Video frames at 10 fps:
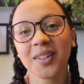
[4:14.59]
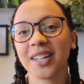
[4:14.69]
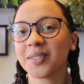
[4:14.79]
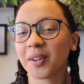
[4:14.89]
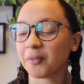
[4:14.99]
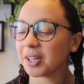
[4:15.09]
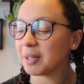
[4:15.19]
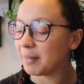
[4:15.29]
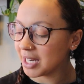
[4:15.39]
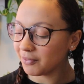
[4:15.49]
so that's like
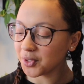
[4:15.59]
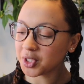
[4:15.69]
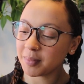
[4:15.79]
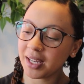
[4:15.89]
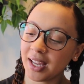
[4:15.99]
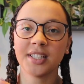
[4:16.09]
really meaningful to me.